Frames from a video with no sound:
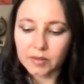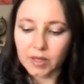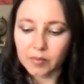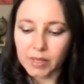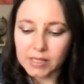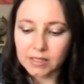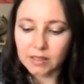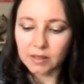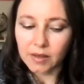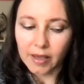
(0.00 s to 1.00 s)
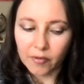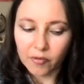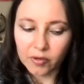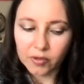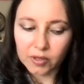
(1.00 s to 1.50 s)
like basically
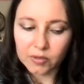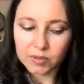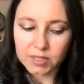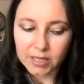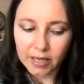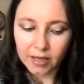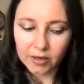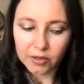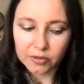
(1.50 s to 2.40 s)
everything you said